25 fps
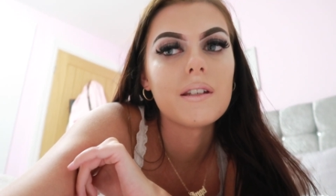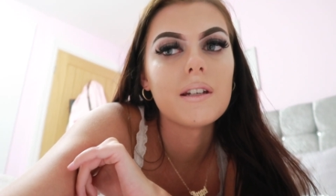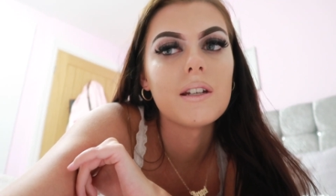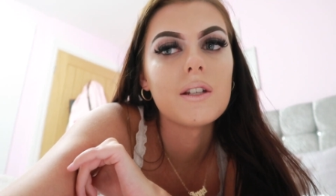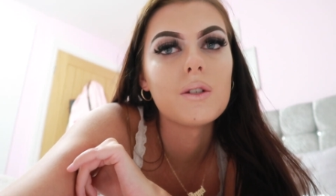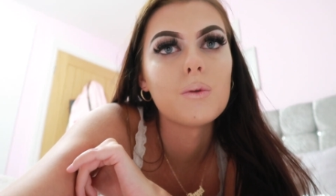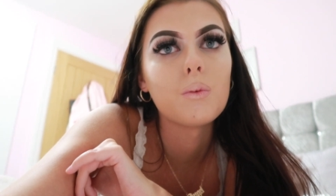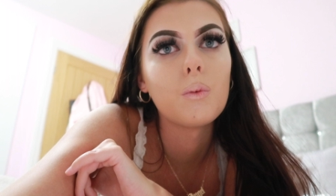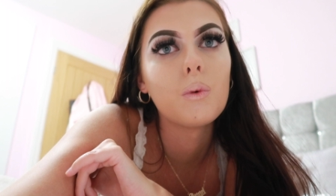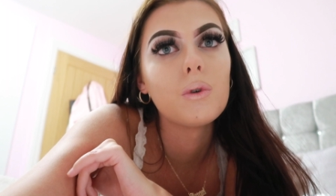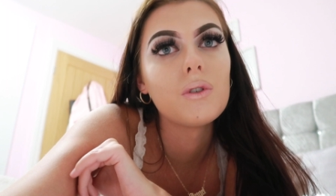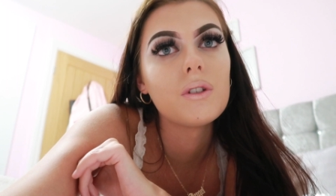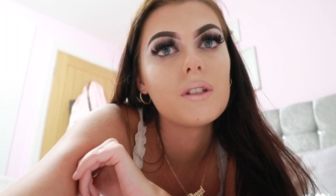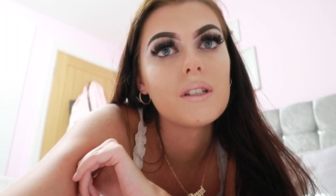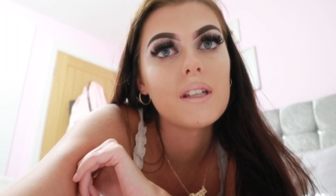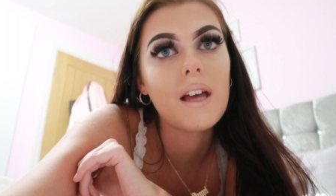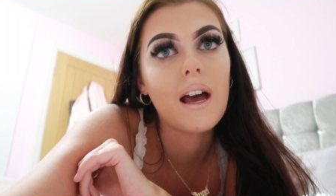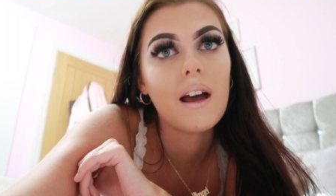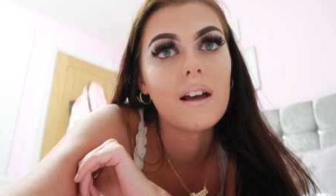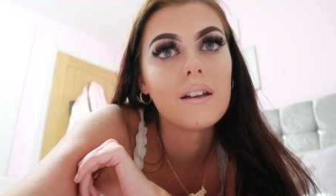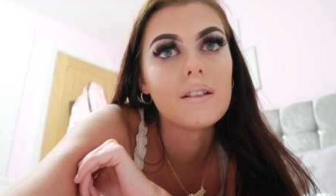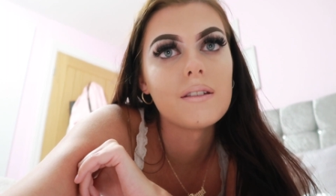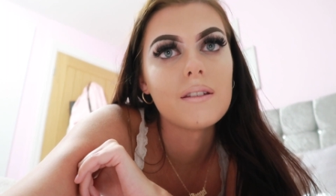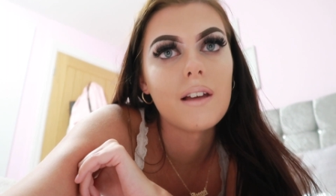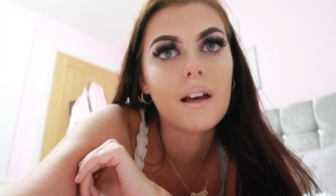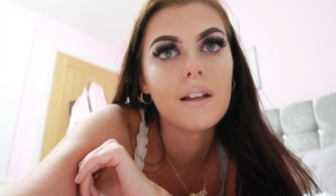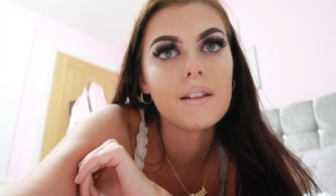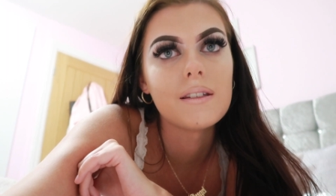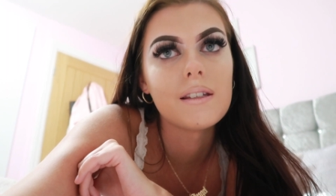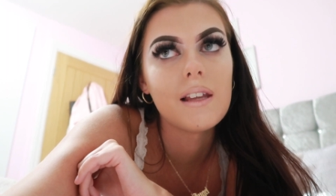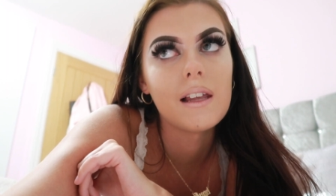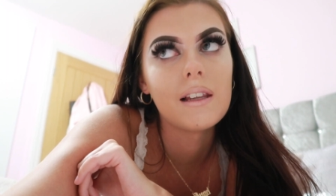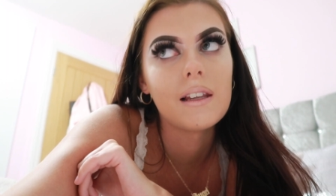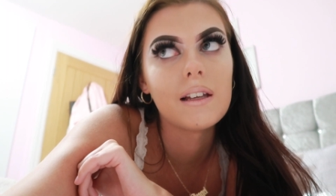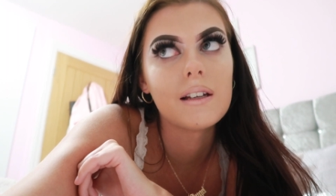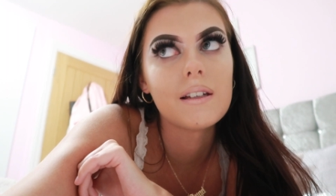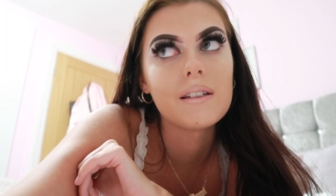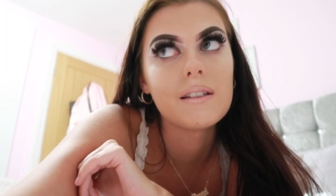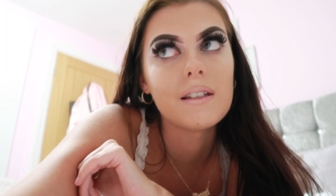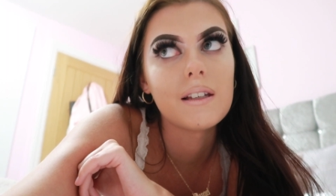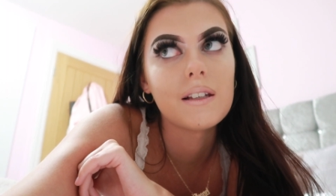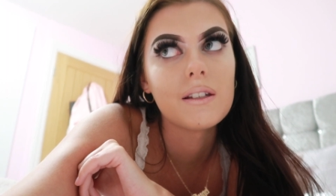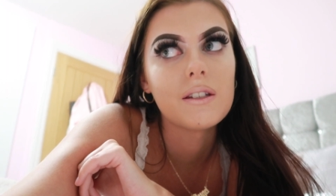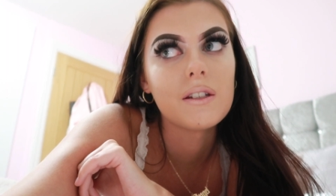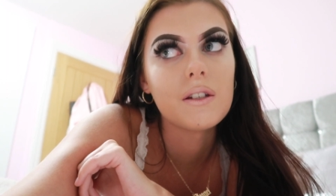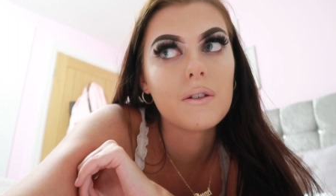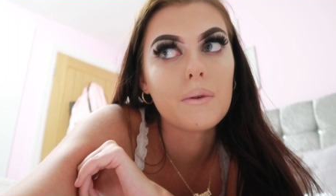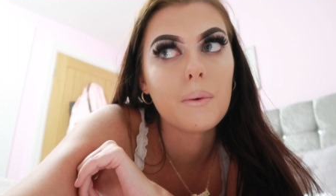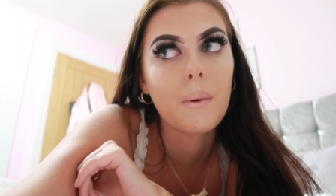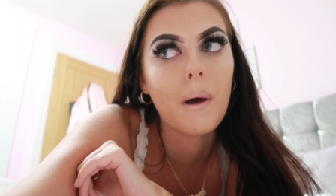And it's one size, so I'd say like a
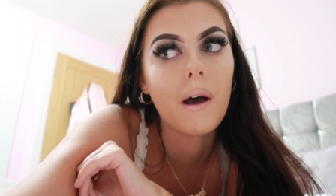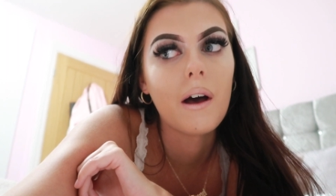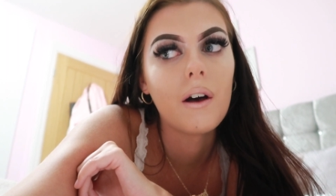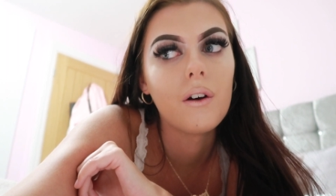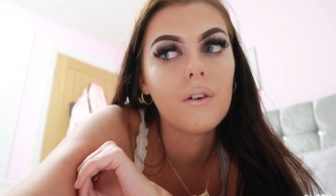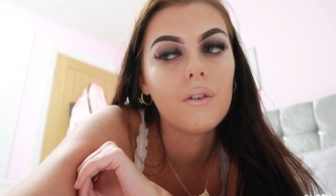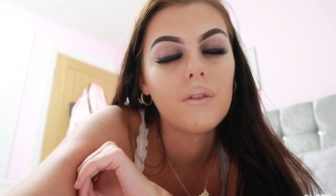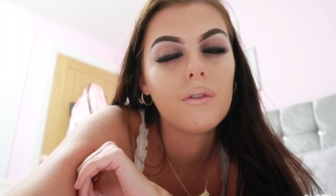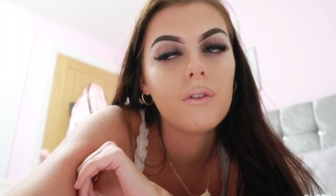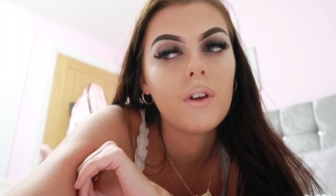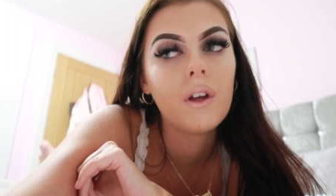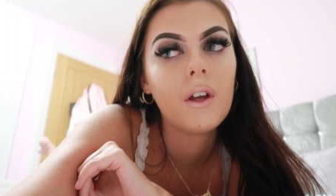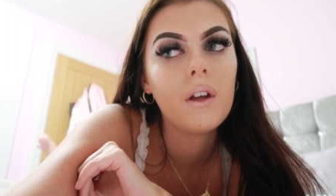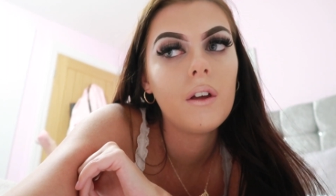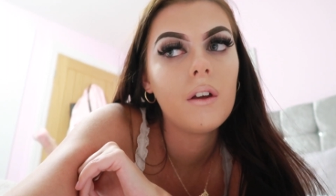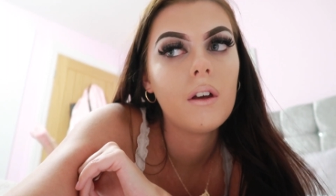6 to 12,